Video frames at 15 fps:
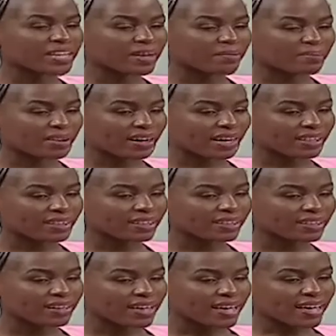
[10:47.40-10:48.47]
path.
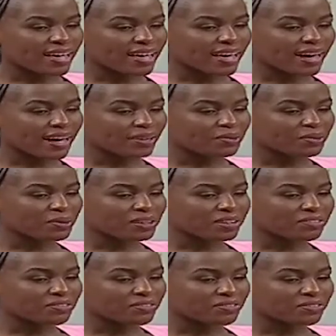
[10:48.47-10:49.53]
Yeah. I don't know
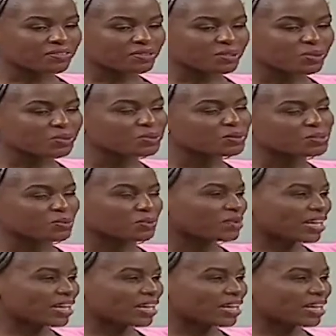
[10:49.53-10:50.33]
if two or two,